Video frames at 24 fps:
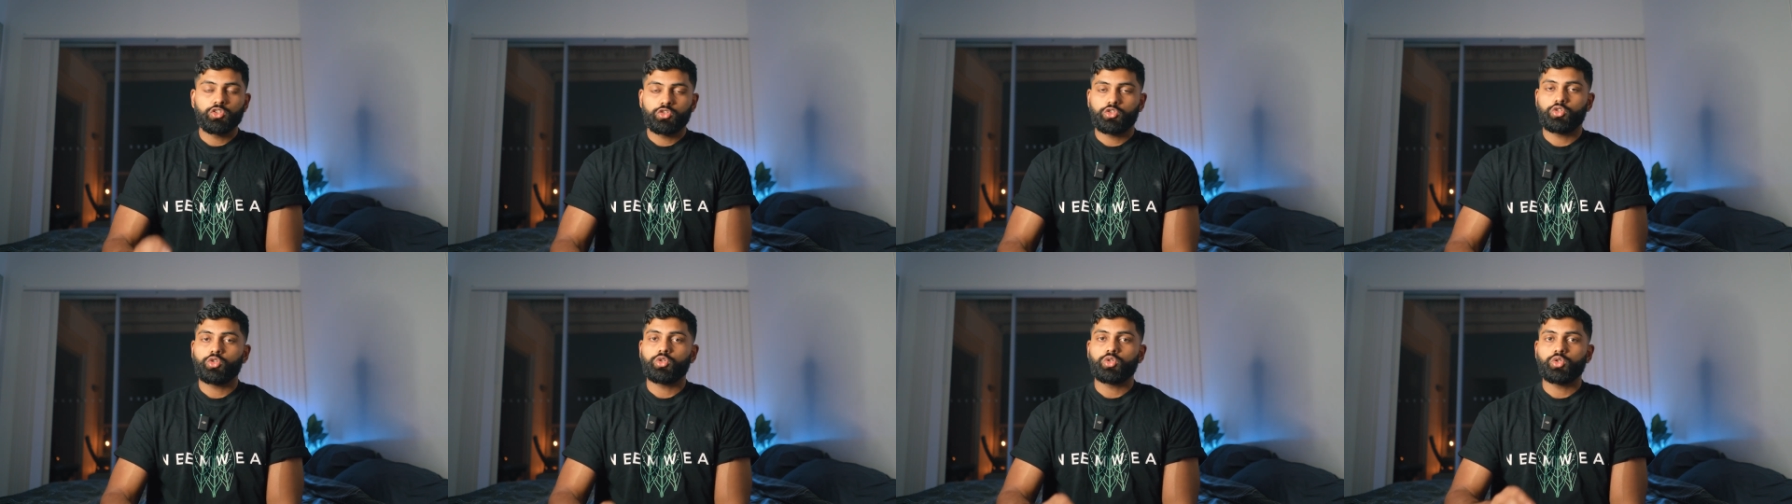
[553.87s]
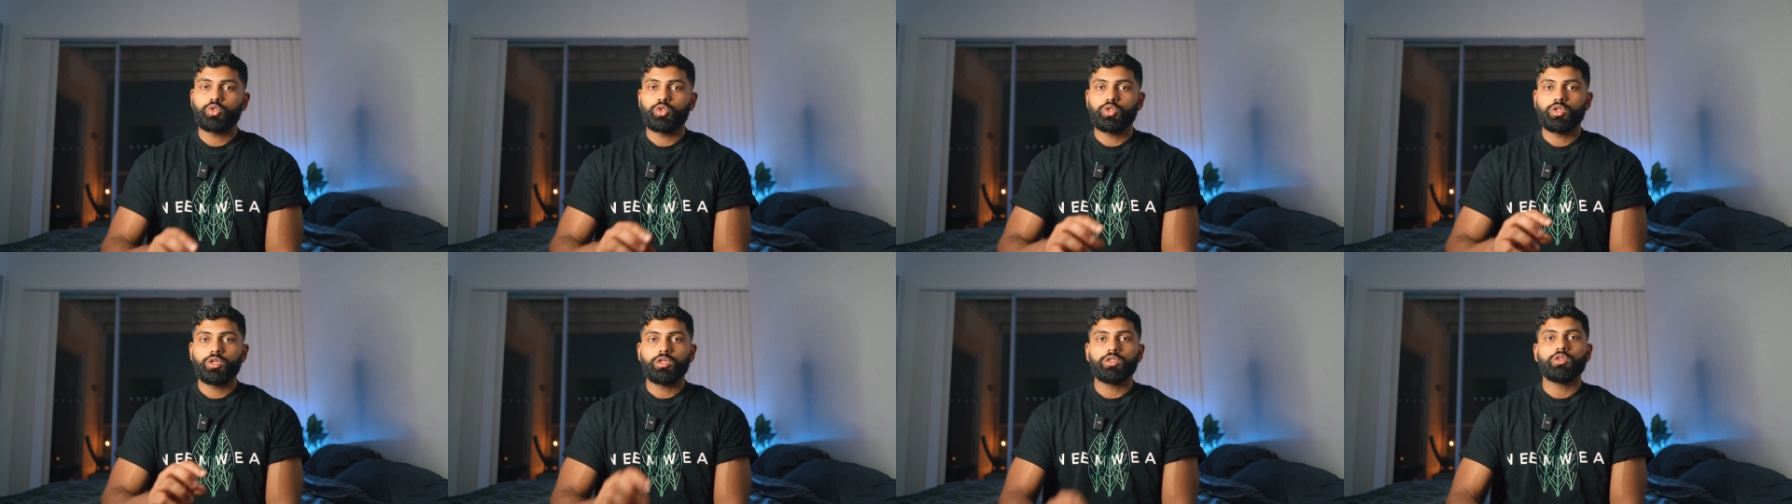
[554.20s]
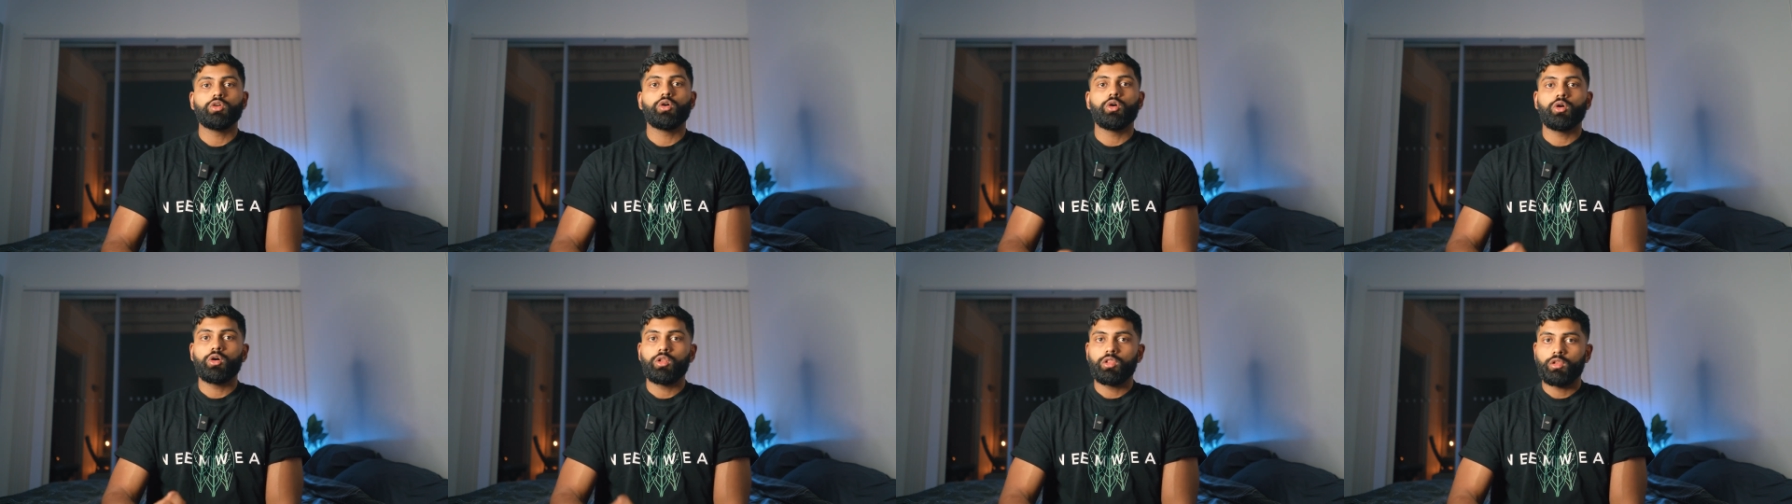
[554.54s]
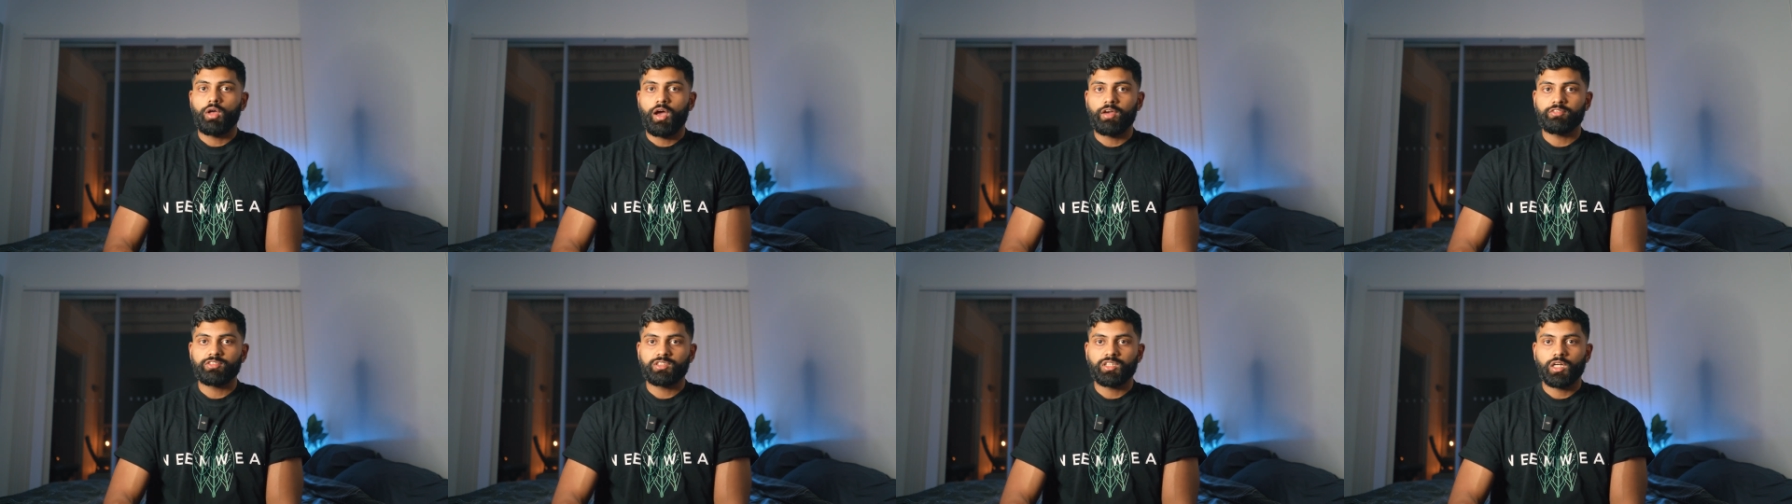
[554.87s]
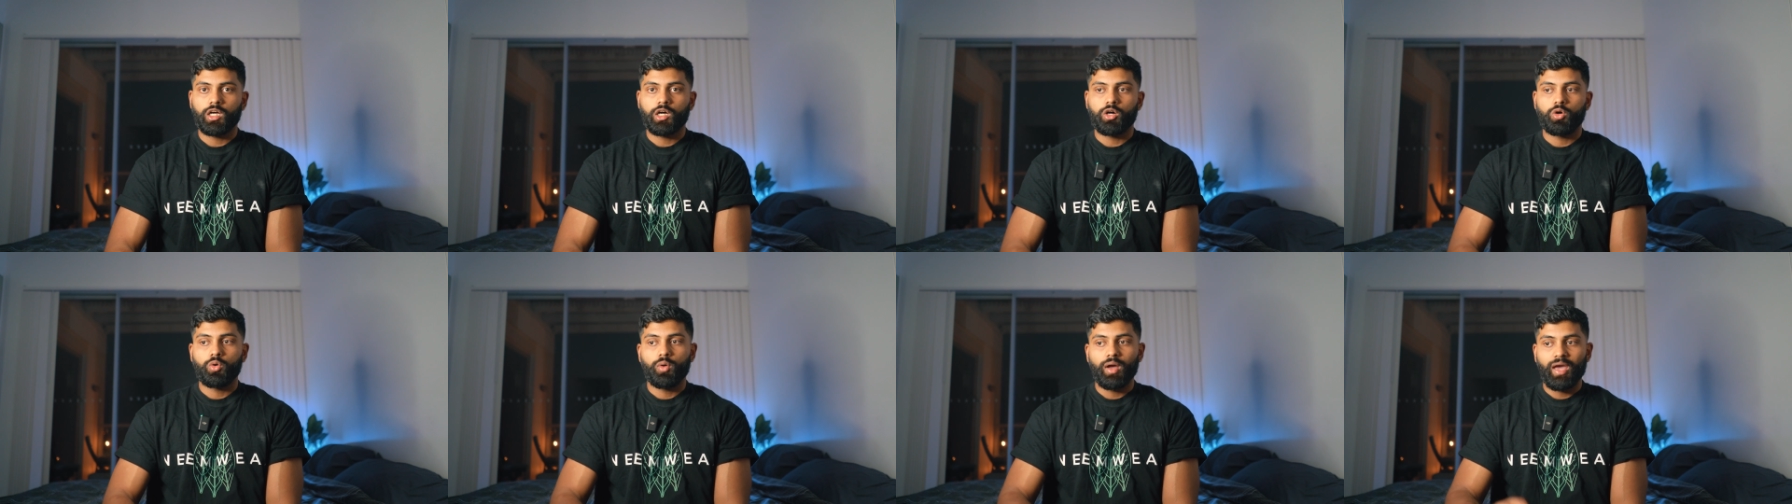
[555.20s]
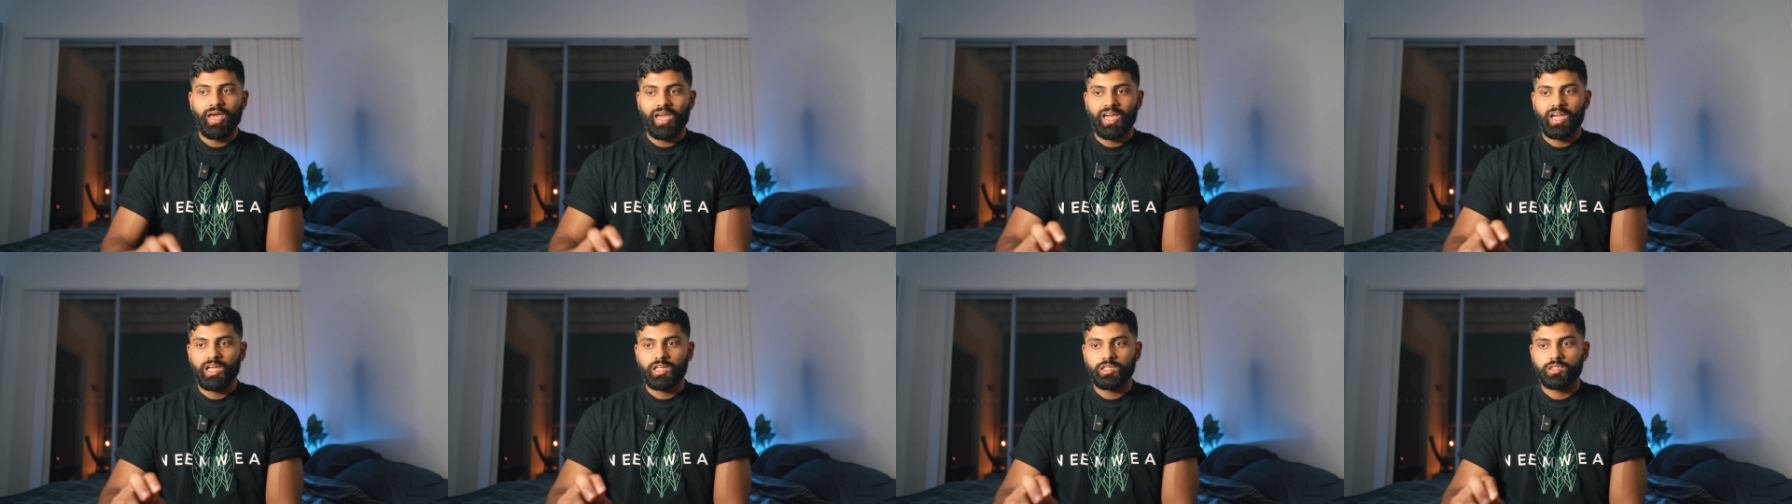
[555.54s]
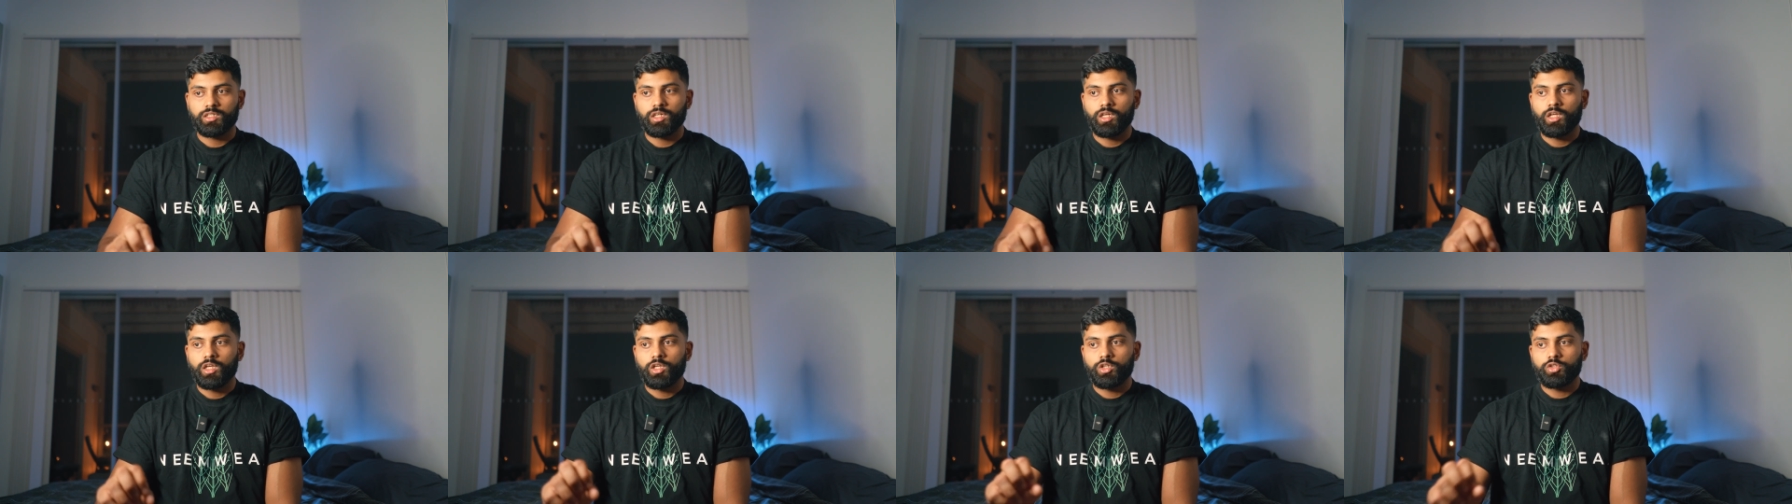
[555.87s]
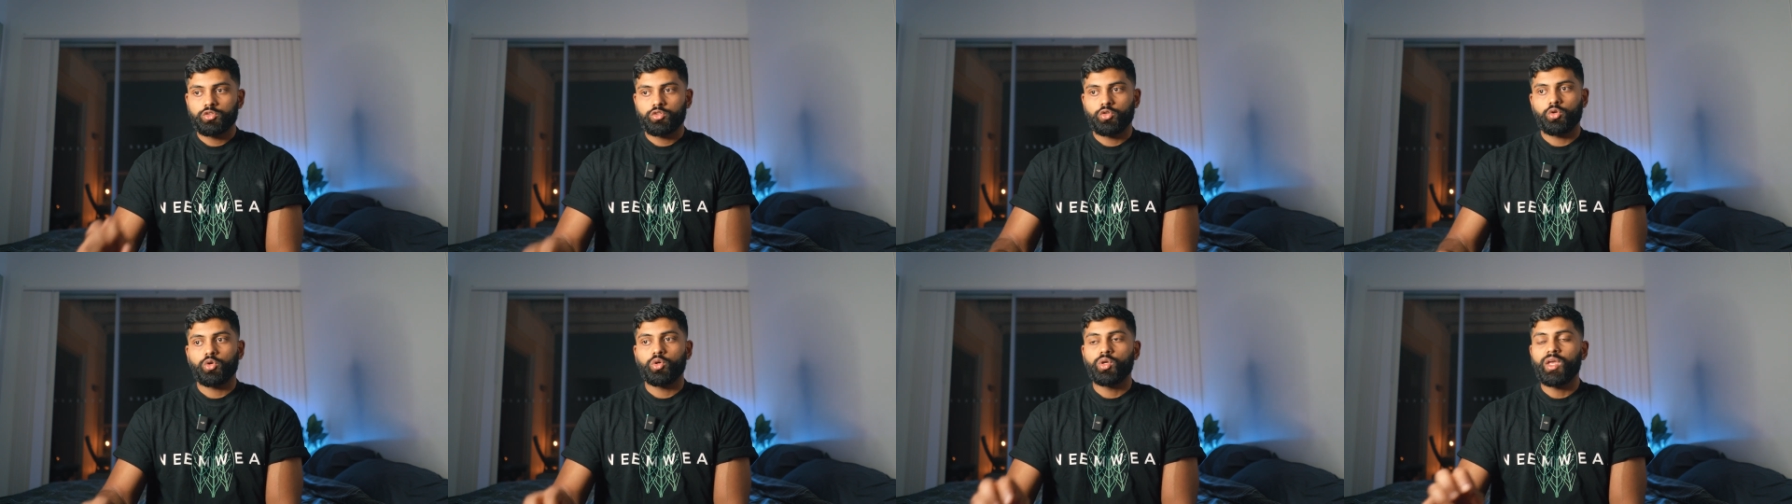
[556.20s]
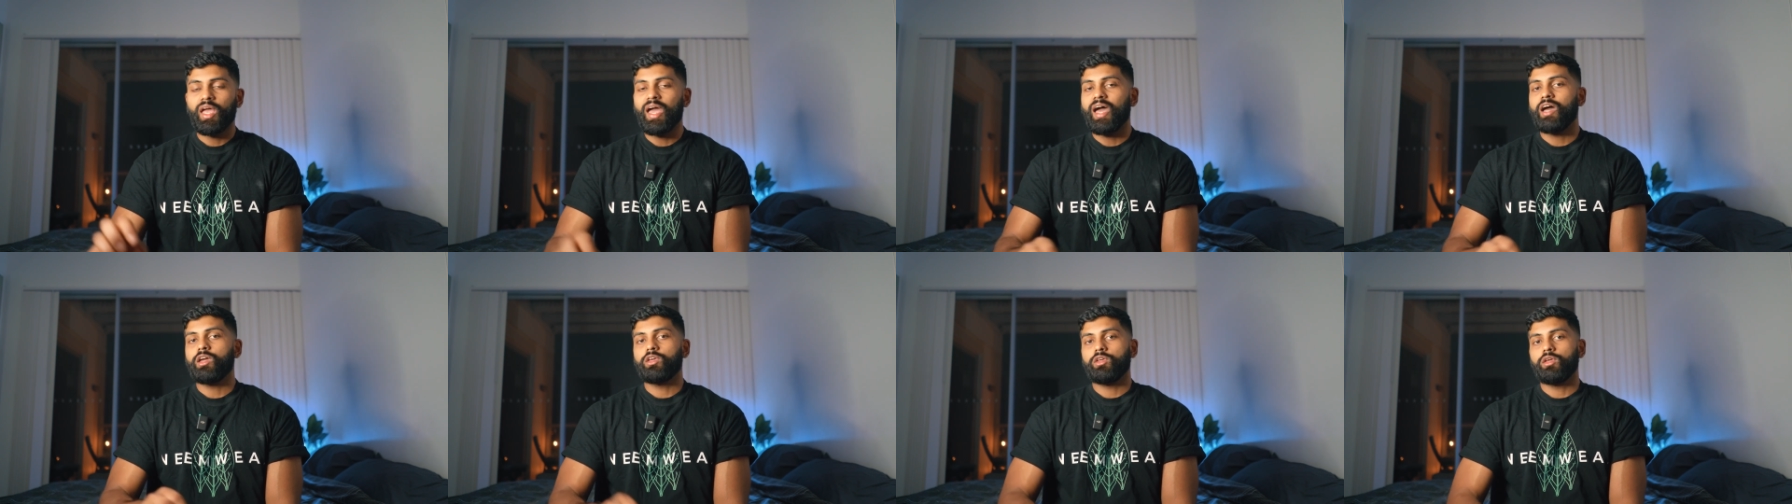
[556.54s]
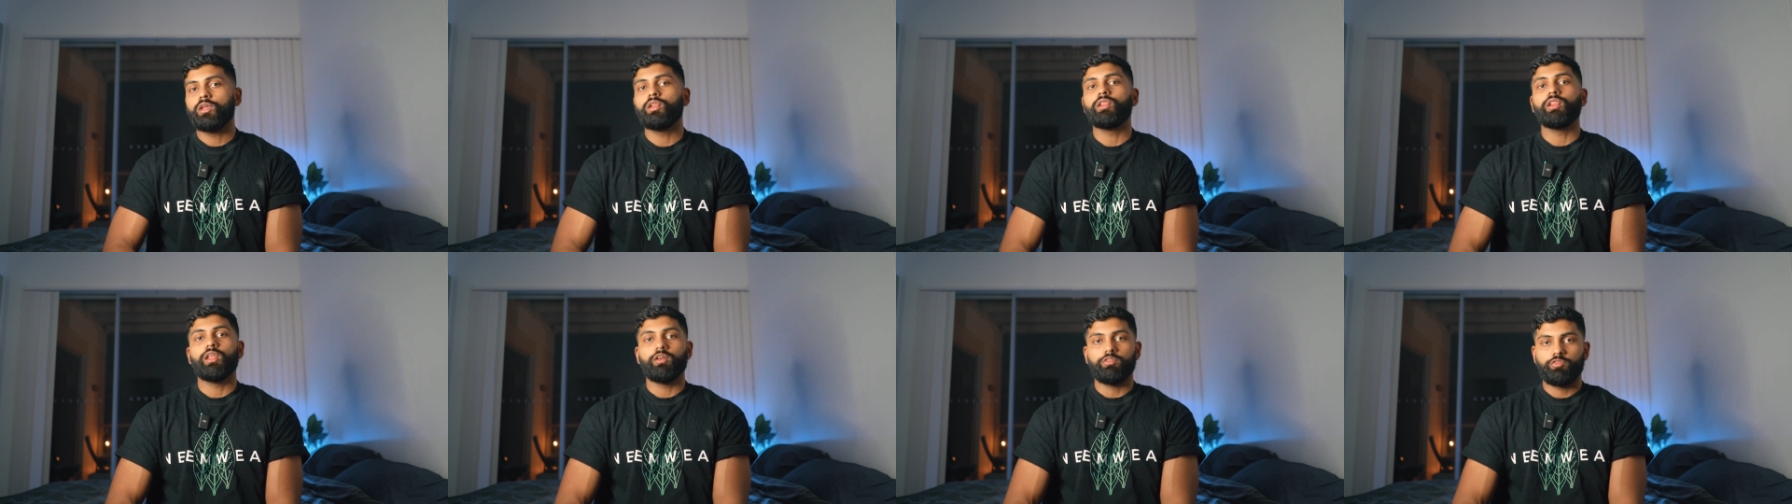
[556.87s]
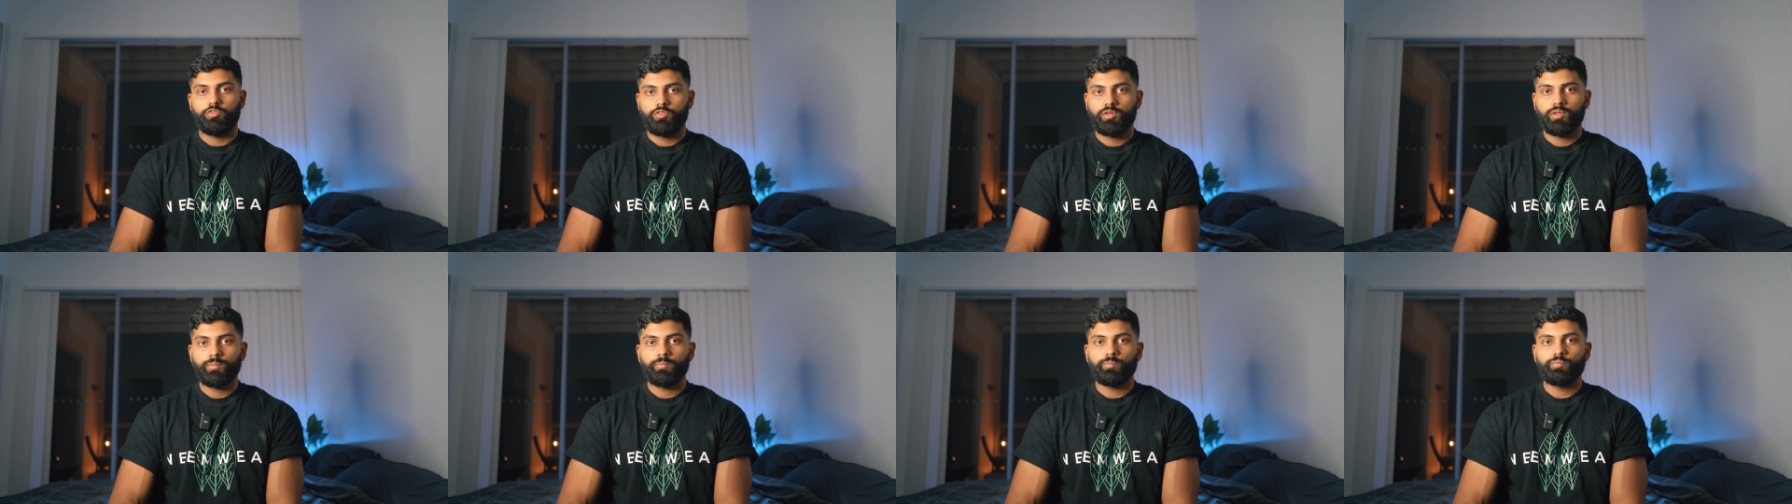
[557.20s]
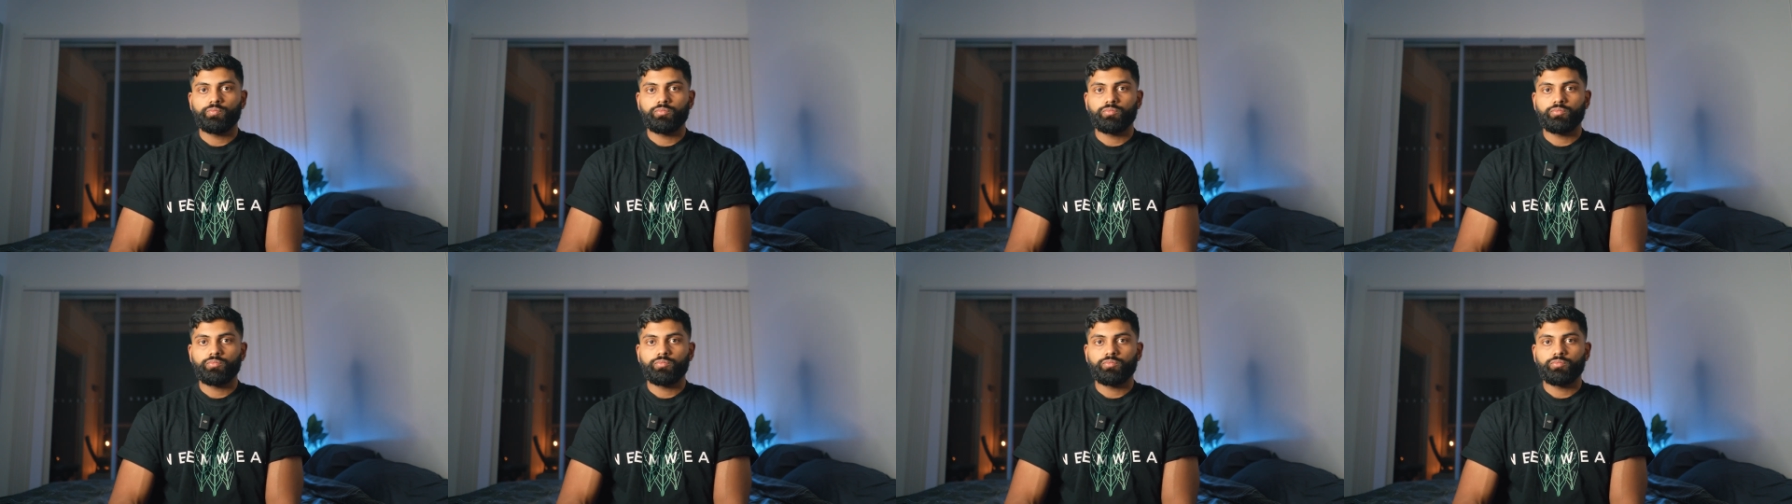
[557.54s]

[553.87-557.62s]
to your lifestyle and to how you live.